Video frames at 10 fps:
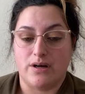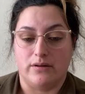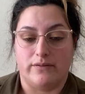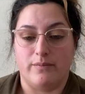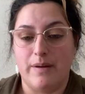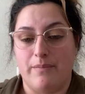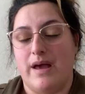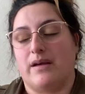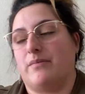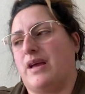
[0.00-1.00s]
all of you. My
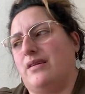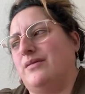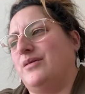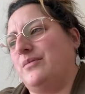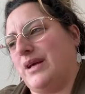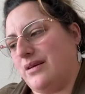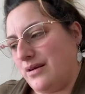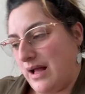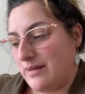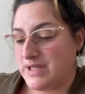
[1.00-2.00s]
back, man. Oh my
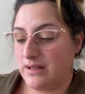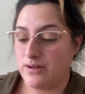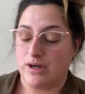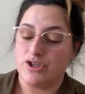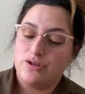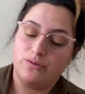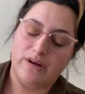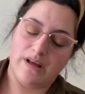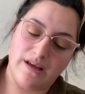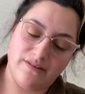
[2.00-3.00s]
God. I'm telling you, I should do an
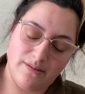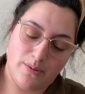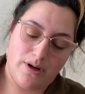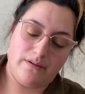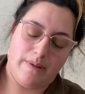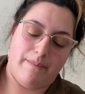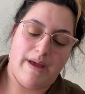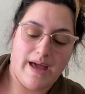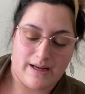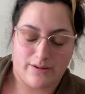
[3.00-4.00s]
ASMR on my
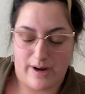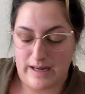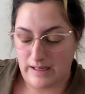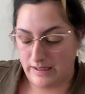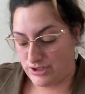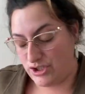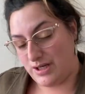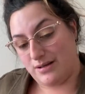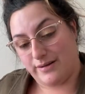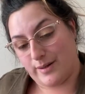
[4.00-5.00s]
back cracking and
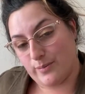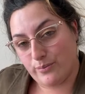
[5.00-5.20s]
shit. Like,